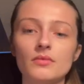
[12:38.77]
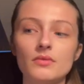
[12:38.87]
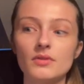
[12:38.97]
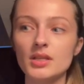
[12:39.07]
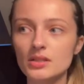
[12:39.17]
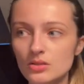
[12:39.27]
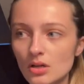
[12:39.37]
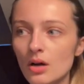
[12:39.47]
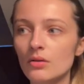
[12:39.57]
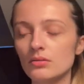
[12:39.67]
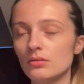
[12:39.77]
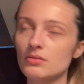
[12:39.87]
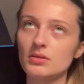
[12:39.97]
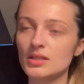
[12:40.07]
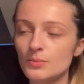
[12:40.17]
this show or
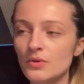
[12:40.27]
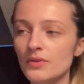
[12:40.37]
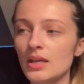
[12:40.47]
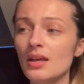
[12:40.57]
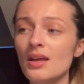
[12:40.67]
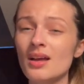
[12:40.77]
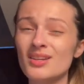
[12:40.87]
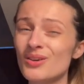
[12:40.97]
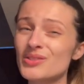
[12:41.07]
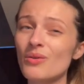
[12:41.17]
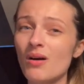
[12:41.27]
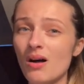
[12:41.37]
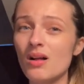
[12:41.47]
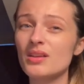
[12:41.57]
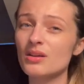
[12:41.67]
this movie, and also
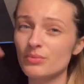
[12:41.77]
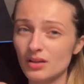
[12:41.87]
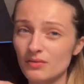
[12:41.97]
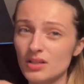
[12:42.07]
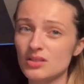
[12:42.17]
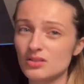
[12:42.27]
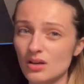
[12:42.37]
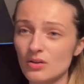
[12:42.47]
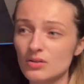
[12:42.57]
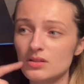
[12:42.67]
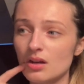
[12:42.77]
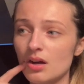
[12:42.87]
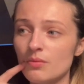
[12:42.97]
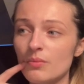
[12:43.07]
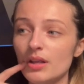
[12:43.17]
all your previous shows
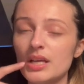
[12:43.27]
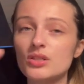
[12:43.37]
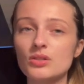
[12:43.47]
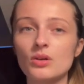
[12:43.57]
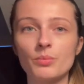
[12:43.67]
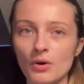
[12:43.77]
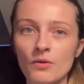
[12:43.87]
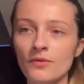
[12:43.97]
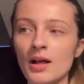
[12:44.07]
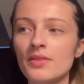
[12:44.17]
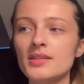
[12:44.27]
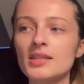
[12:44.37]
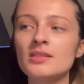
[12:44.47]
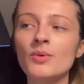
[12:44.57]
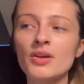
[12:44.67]
linked to your profile. This
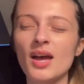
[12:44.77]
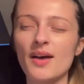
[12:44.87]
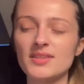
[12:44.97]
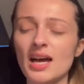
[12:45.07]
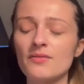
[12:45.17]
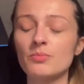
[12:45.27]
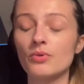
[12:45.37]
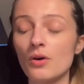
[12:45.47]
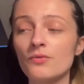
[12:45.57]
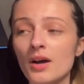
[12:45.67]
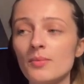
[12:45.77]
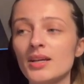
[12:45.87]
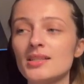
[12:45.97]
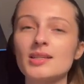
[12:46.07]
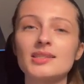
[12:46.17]
is what you have to have in profile
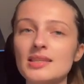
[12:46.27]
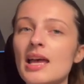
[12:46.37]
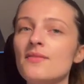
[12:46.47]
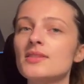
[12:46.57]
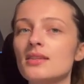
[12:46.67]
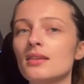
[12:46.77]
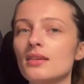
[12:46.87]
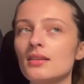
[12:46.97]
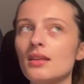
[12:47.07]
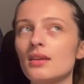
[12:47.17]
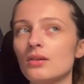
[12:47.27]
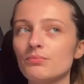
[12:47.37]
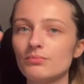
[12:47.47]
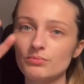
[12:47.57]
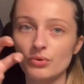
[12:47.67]
because it saves like your
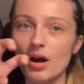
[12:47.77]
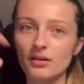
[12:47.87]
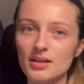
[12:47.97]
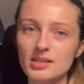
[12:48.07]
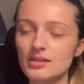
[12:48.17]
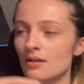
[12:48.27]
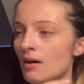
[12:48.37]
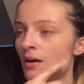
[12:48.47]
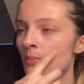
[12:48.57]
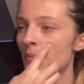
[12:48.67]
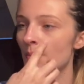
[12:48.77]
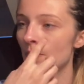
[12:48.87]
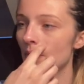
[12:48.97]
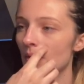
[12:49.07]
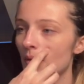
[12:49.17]
progress
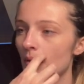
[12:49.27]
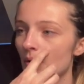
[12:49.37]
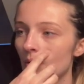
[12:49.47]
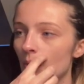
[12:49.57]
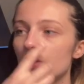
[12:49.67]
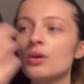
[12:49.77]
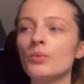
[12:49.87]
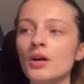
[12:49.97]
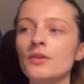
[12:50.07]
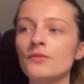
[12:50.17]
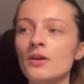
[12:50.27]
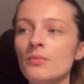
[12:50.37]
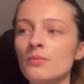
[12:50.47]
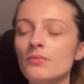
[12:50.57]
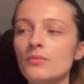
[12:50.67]
or your work
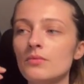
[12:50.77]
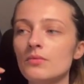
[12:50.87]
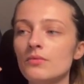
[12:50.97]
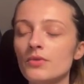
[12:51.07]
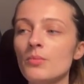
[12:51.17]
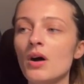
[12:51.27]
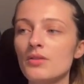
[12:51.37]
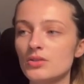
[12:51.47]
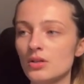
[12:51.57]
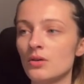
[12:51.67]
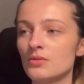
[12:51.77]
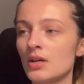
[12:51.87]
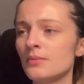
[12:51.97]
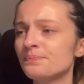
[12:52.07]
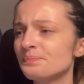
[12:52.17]
from all the shows, right?